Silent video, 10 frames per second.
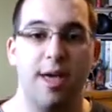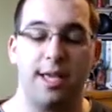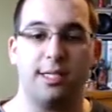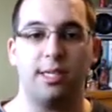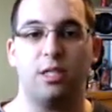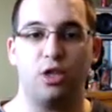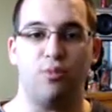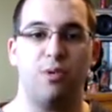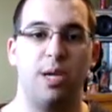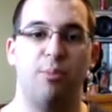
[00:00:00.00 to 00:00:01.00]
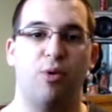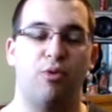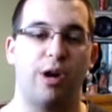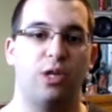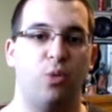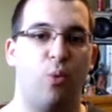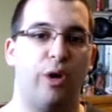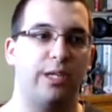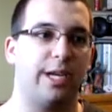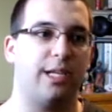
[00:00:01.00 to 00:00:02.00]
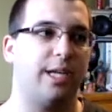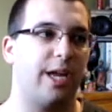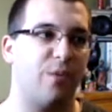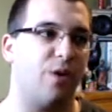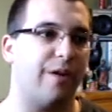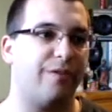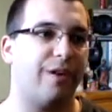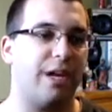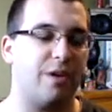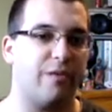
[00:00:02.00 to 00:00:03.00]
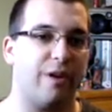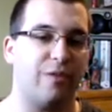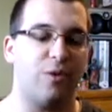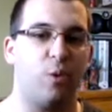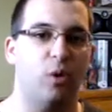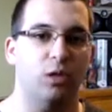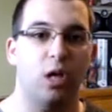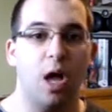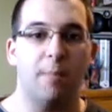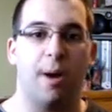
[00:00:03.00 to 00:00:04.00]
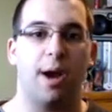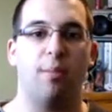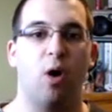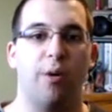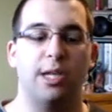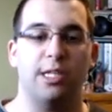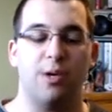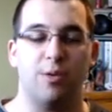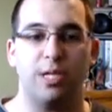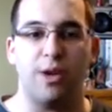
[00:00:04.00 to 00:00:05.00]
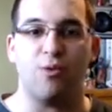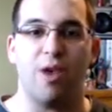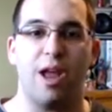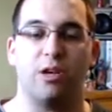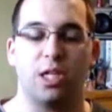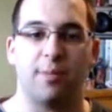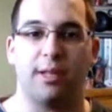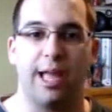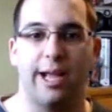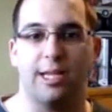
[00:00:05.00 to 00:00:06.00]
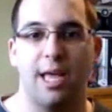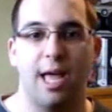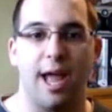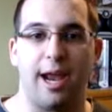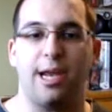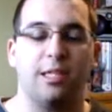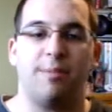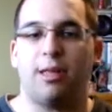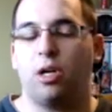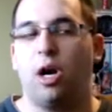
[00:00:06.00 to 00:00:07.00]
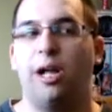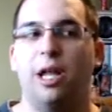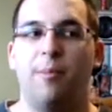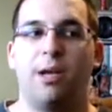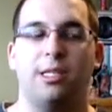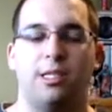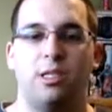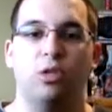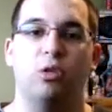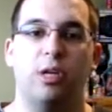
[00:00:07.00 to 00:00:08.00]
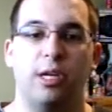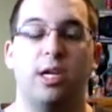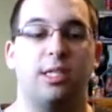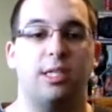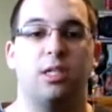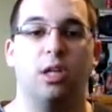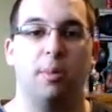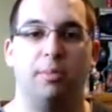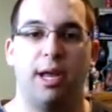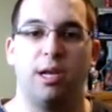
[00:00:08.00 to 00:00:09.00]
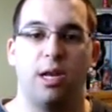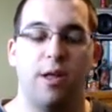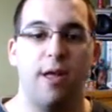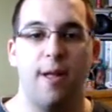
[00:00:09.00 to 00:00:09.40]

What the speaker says: he sees 2 people running towards, like say we're on Freight, running towards bottom Owens and say red or something like that, and he doesn't make the call out because he's still complaining.